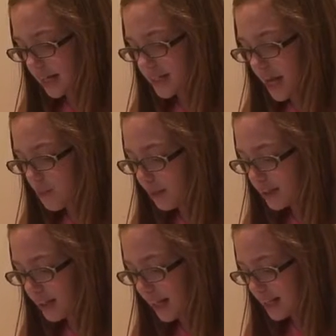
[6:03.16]
and tape it
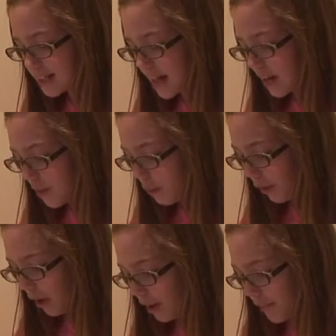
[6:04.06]
to the inside of the
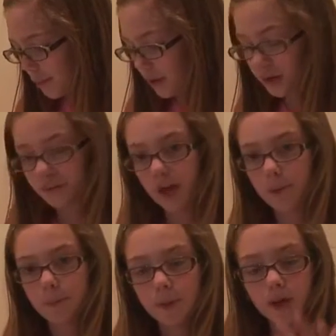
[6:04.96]
wall of the butterfly
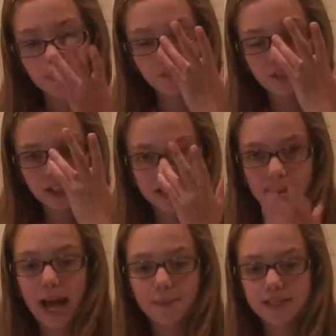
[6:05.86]
pavilion
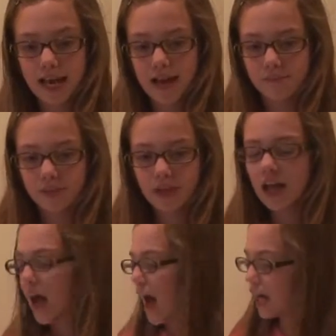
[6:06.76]
habitat.
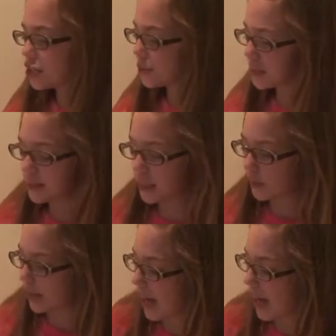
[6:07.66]
As you can see, we